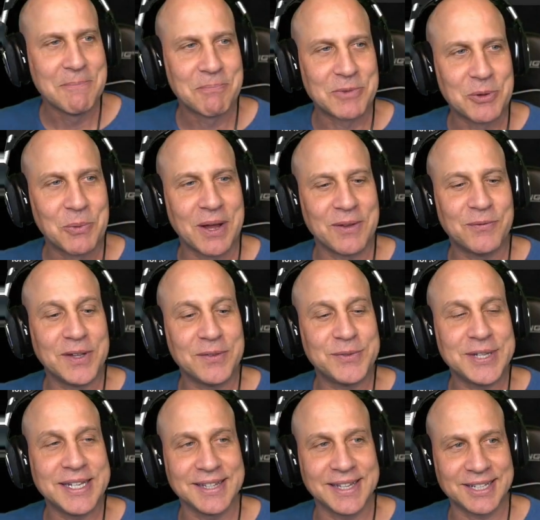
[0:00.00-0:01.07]
You want
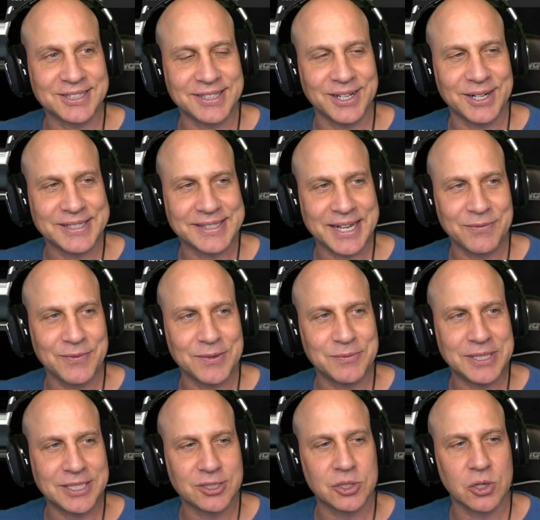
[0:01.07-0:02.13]
15 legendaries out of
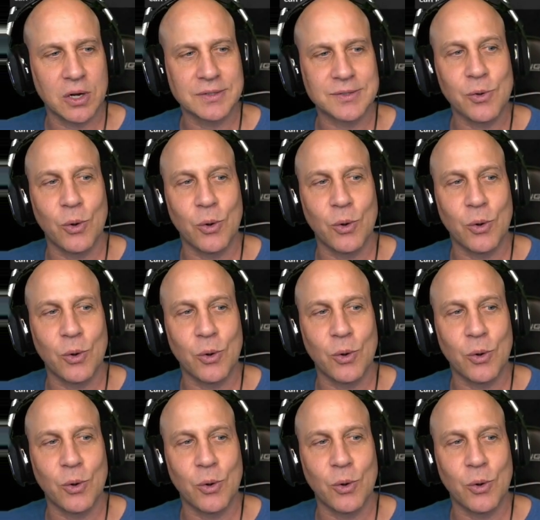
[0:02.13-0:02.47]
15 shards,